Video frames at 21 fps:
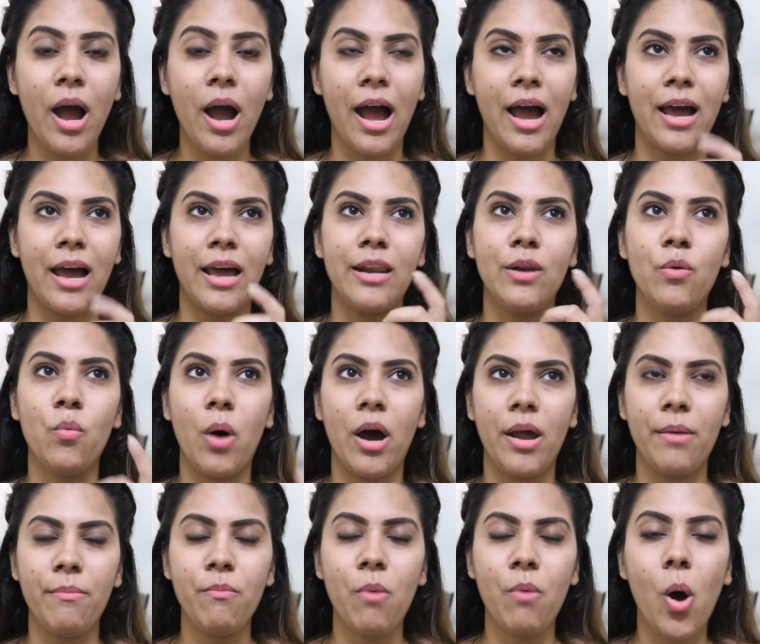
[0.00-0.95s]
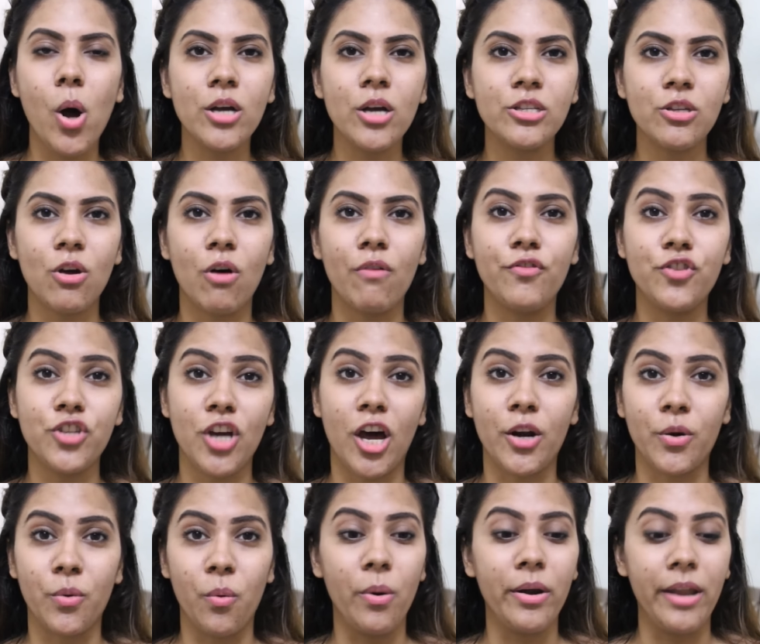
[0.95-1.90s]
and 1 box of
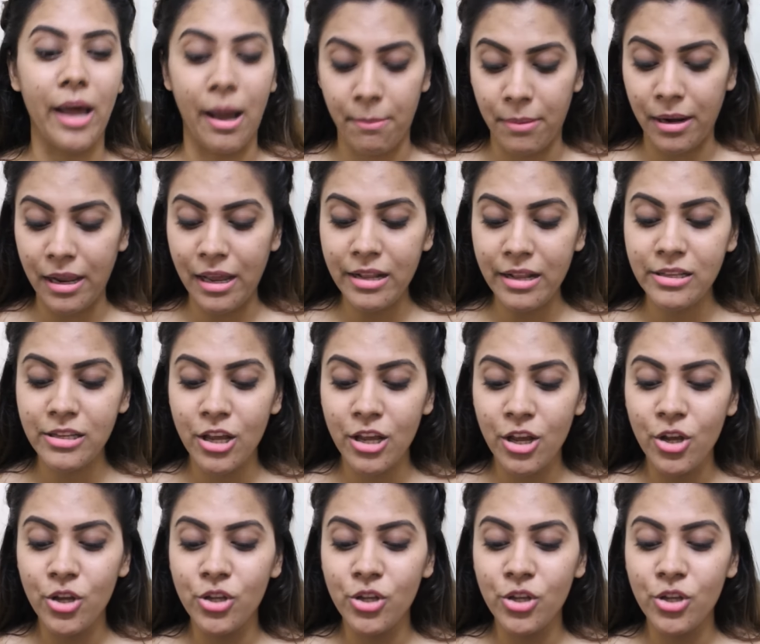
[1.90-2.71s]
charcoal tablets.